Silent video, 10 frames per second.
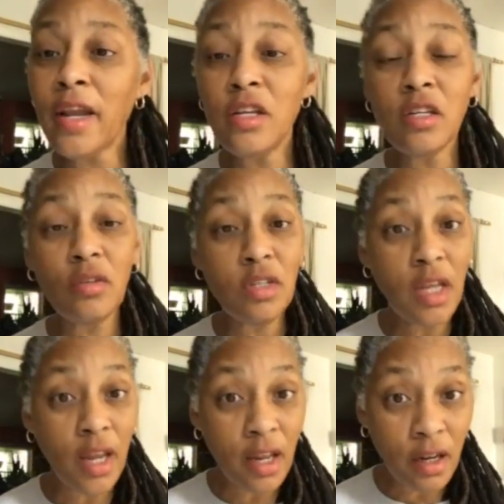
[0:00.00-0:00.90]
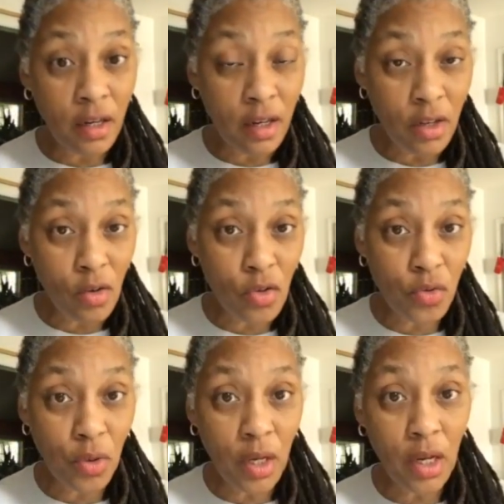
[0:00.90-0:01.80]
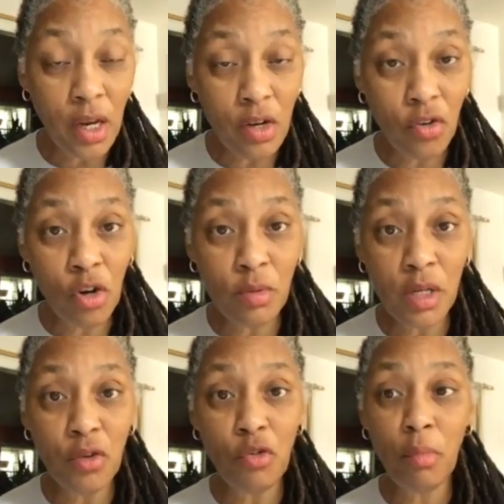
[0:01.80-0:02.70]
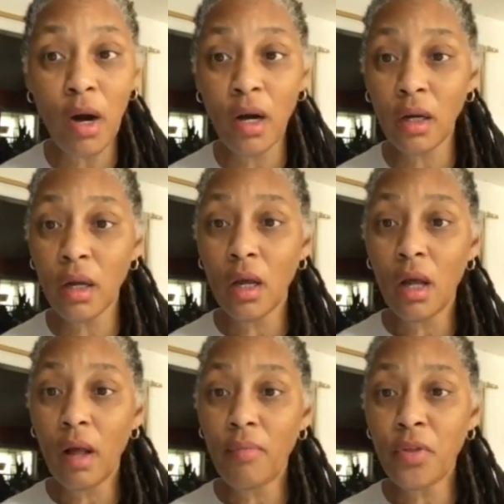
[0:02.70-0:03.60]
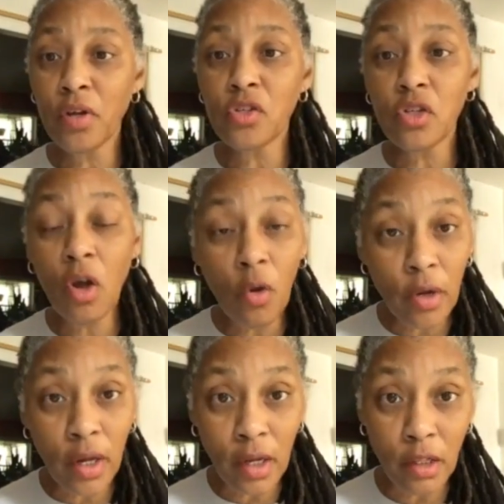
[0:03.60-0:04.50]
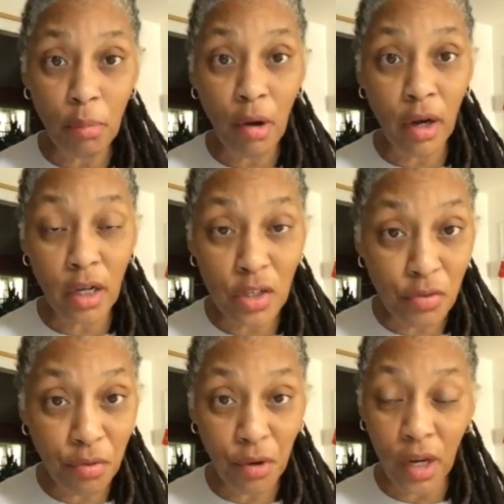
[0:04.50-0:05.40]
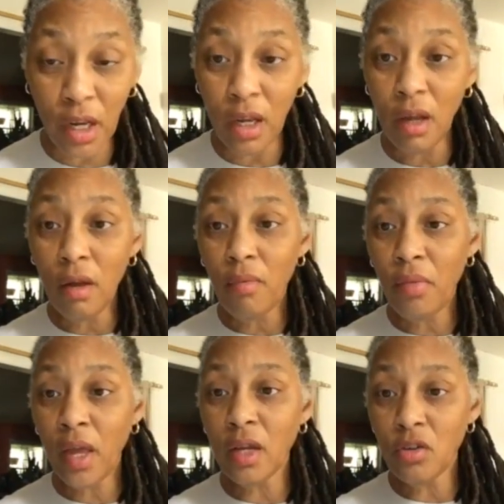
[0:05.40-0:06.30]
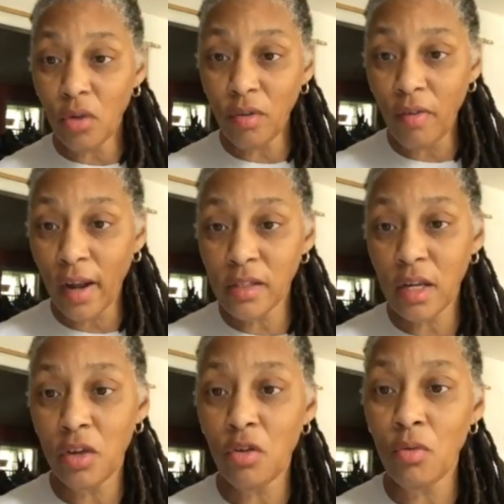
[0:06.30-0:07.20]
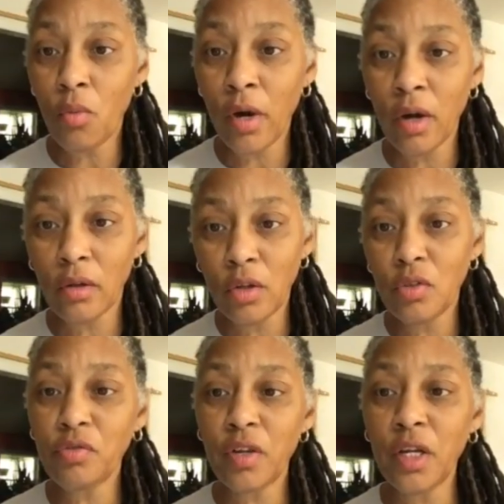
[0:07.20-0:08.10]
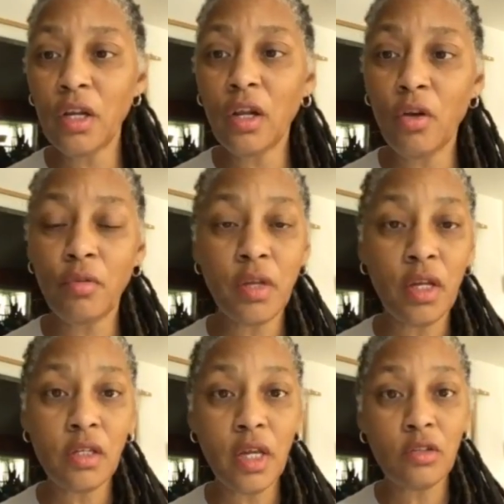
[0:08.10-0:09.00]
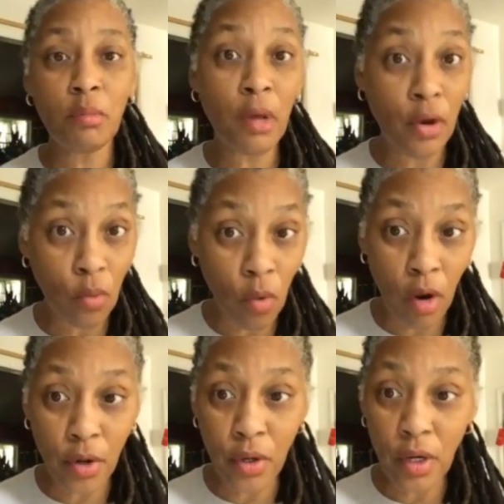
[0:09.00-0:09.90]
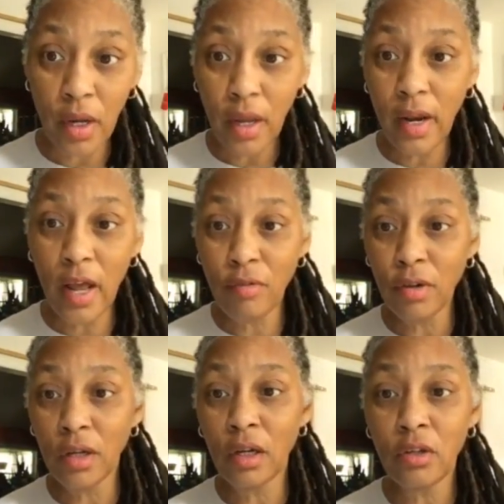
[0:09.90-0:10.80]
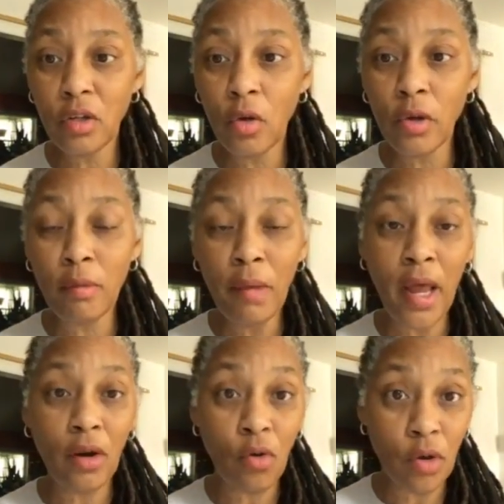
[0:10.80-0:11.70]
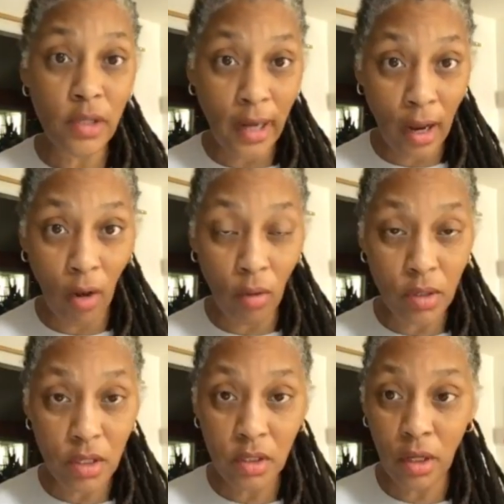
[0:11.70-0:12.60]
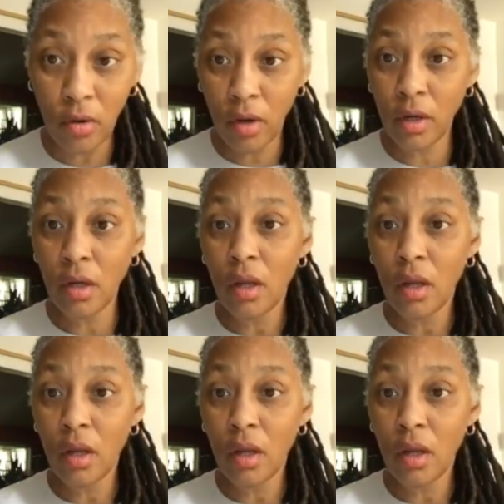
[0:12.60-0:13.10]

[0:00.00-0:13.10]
until 10, usually, in Durham Central Park, there's yoga in the park. It's free. They do advise that you wear loose-fitting clothing, take some bottled water, and have a little yoga mat or towel to sit on.